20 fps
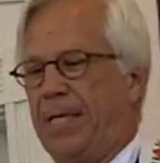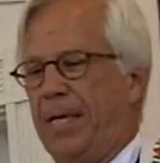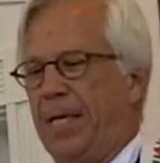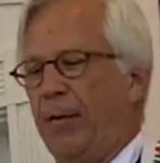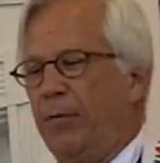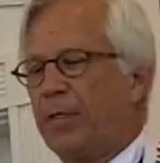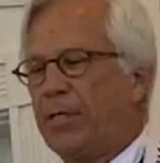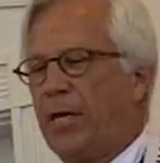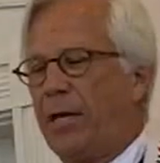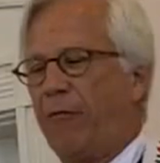
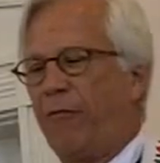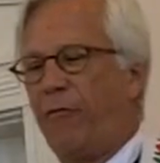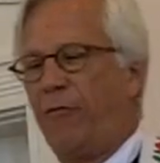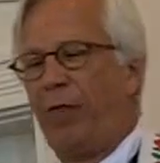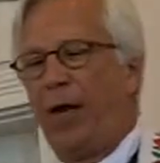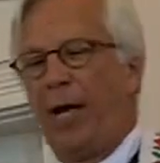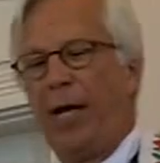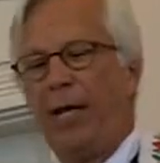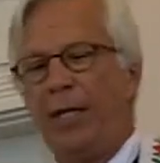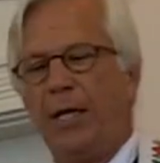It was like
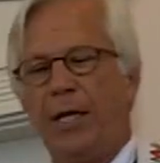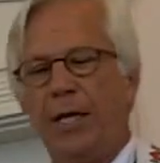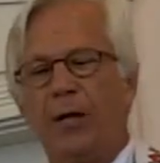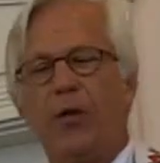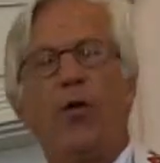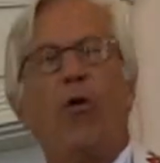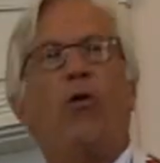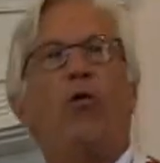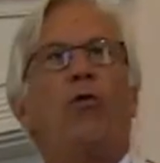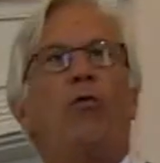finding
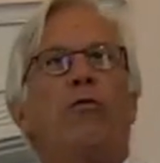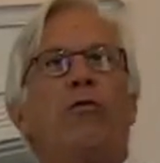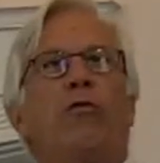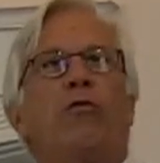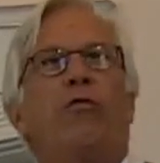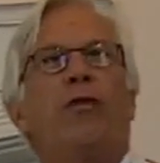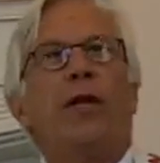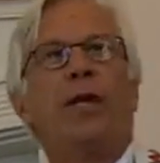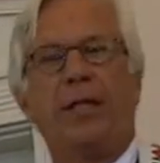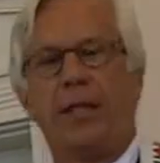an old
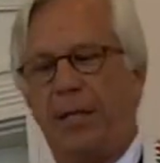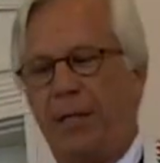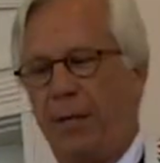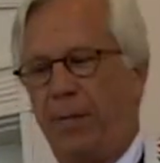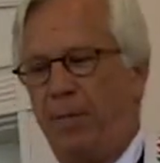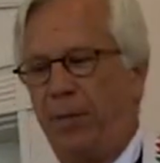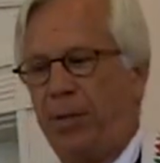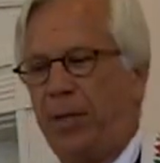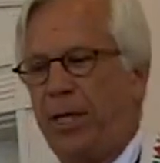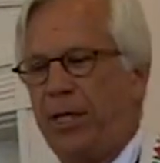friend in
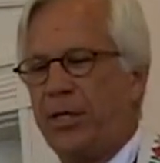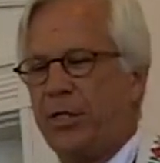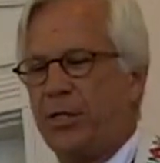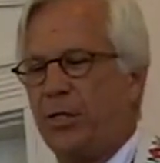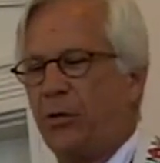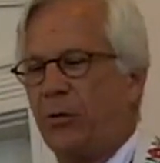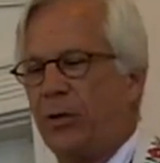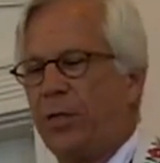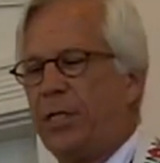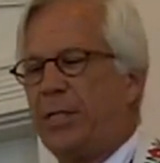a
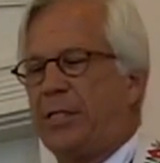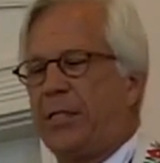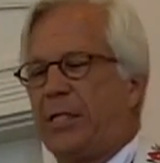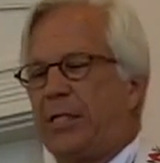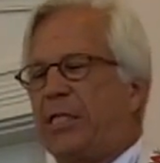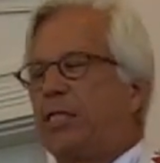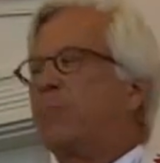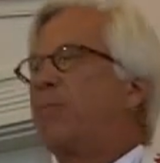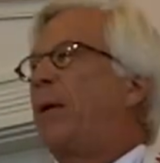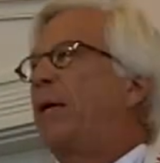place you least
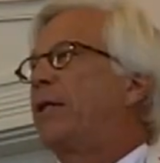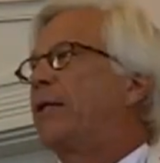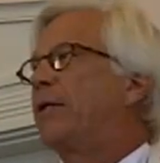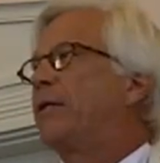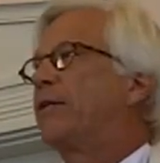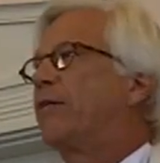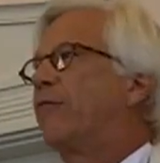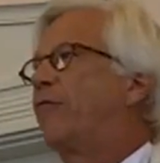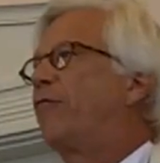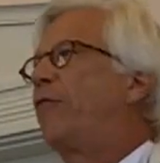
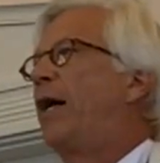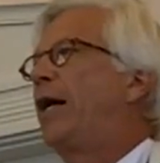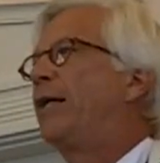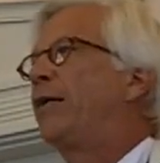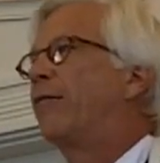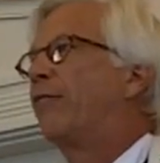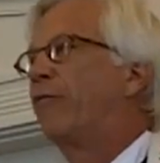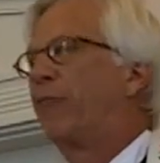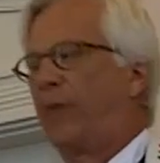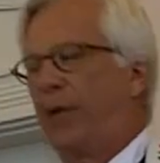expected to
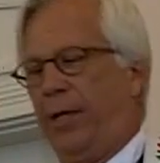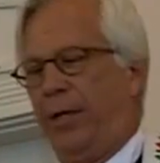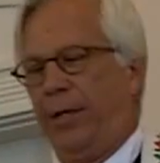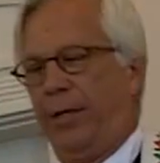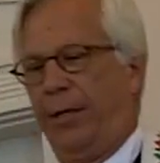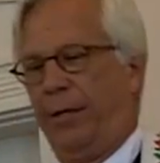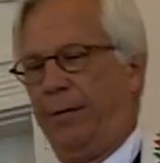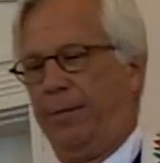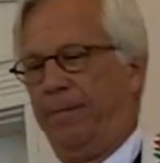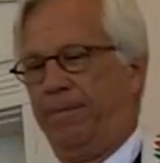find a friend.
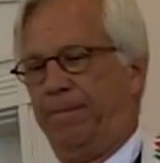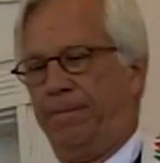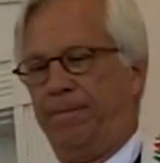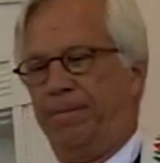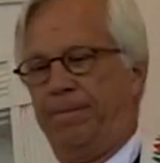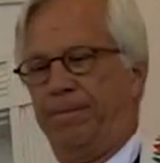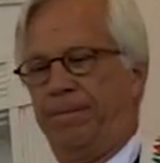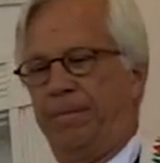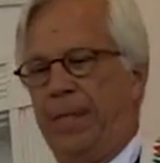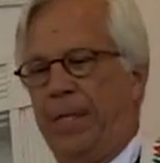
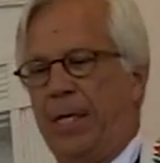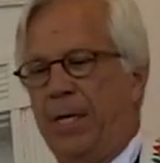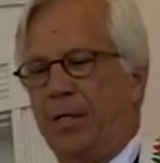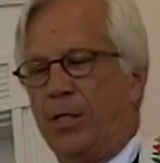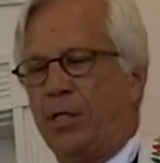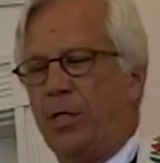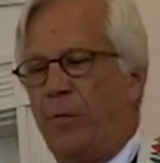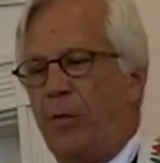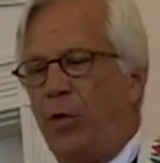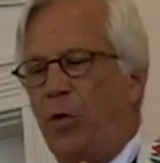
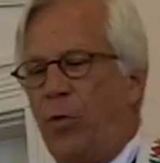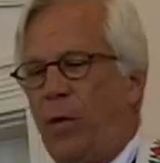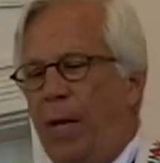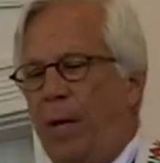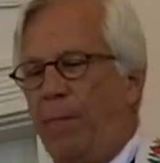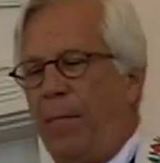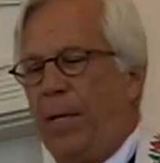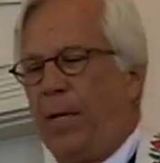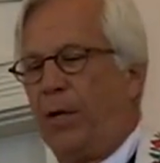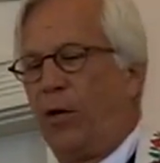Someone who
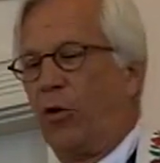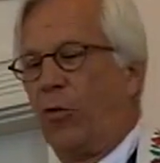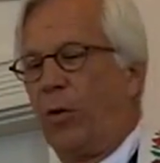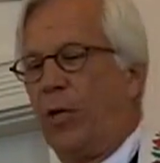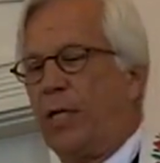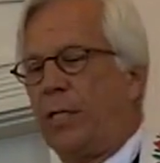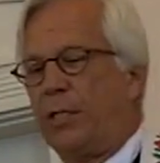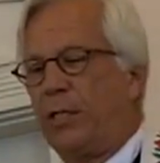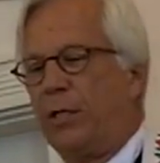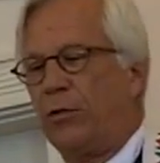had meant a
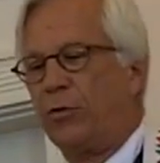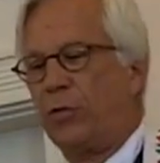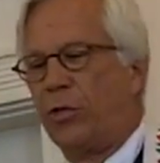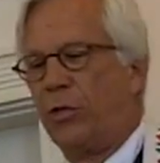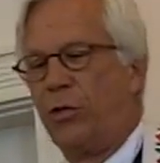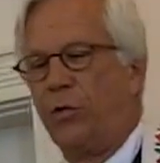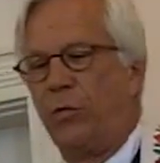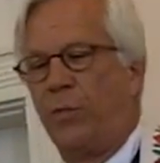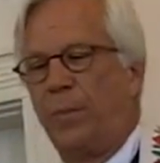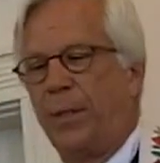great deal
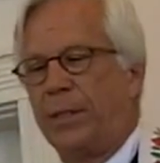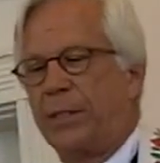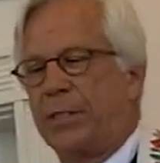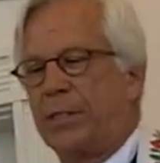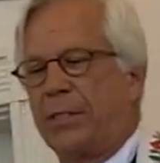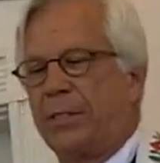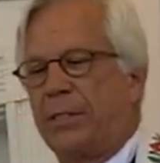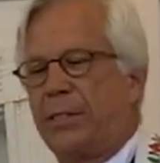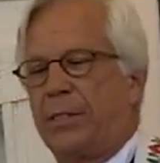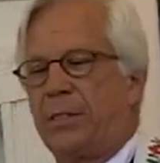to you, but
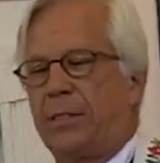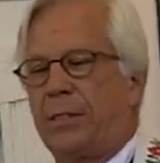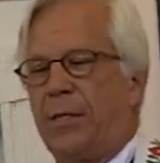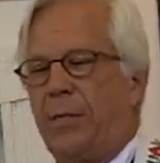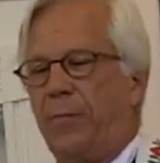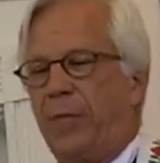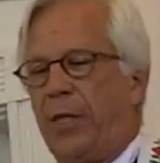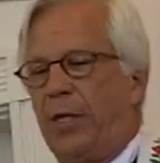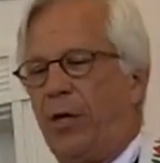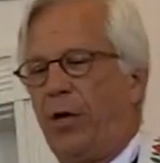
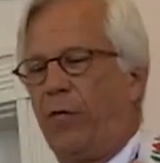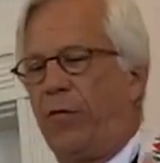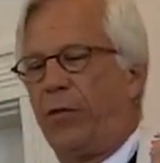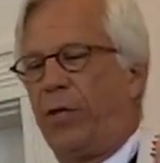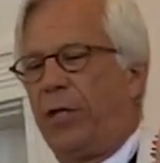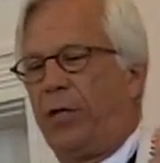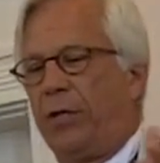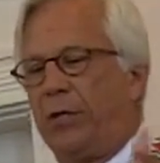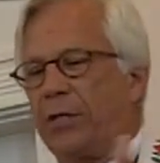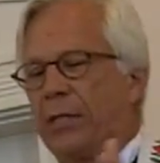something over
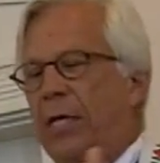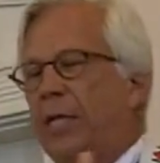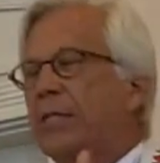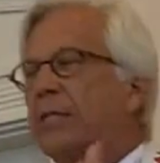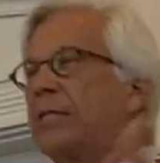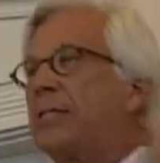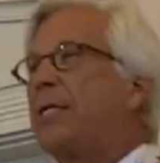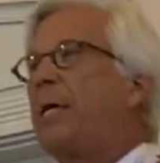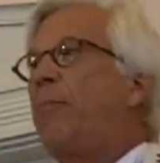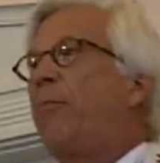the years had
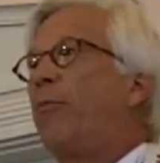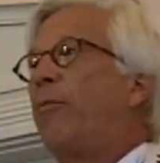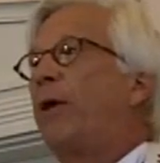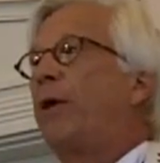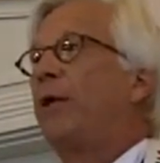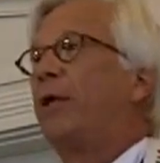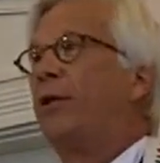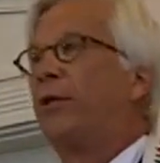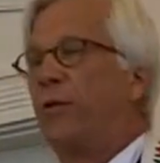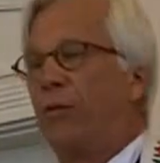
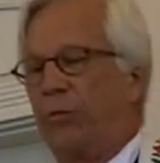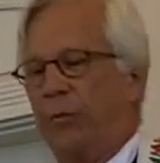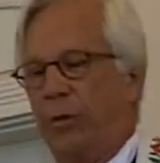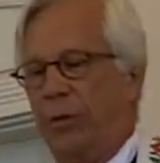separated you.